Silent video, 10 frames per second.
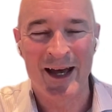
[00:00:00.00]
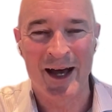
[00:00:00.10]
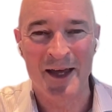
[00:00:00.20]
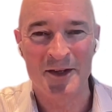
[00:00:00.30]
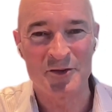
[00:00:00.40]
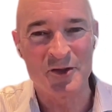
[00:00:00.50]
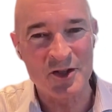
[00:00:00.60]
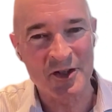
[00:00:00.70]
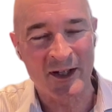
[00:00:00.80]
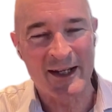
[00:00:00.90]
either
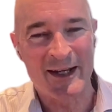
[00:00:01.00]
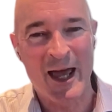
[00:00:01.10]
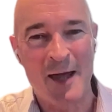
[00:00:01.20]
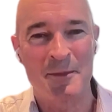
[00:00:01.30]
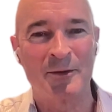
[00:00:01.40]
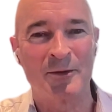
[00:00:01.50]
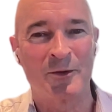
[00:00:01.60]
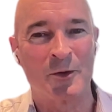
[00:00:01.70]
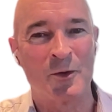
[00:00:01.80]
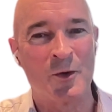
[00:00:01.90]
digitally
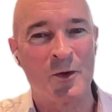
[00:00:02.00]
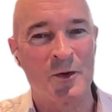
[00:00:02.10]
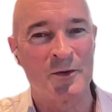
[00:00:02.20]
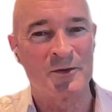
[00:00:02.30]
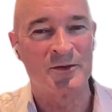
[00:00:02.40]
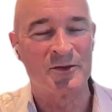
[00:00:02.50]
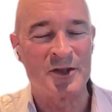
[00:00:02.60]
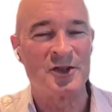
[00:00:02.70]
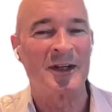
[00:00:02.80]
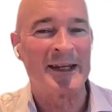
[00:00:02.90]
enabled or
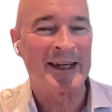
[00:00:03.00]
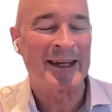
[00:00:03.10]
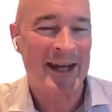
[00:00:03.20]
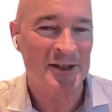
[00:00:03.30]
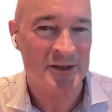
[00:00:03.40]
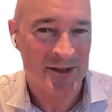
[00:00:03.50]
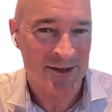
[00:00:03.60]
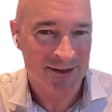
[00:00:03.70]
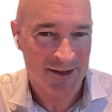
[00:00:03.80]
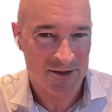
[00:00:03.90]
digitally connected
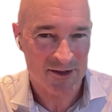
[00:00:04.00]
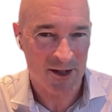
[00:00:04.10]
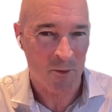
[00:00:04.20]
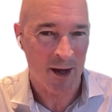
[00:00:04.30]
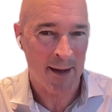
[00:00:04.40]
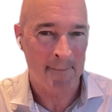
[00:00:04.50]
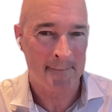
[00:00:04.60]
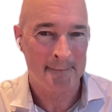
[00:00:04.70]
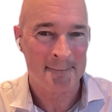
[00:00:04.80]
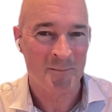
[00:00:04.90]
in some way,
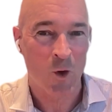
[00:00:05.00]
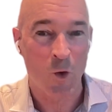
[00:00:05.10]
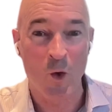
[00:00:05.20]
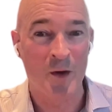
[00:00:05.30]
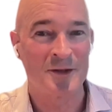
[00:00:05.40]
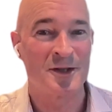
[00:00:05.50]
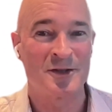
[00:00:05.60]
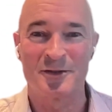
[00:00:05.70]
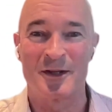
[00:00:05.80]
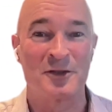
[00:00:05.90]
or
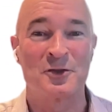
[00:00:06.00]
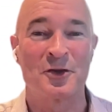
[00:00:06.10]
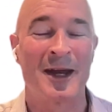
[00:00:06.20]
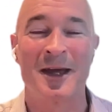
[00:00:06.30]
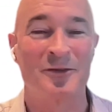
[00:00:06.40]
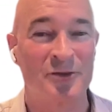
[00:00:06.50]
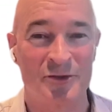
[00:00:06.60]
just a straight out